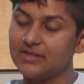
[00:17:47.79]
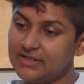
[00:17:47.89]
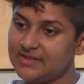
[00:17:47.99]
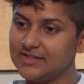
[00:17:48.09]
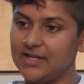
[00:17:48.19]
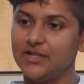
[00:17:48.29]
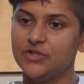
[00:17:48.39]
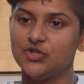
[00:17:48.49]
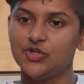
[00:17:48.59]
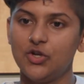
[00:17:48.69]
this
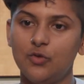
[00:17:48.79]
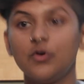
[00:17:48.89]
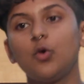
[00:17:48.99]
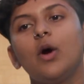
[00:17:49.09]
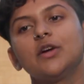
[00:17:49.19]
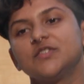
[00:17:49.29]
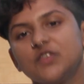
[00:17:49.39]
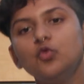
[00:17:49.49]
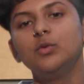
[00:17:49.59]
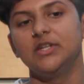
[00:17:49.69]
stage requires
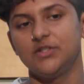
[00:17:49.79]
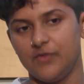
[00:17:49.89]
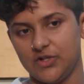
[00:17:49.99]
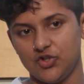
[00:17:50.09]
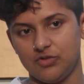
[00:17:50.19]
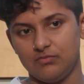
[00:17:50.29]
human intervention.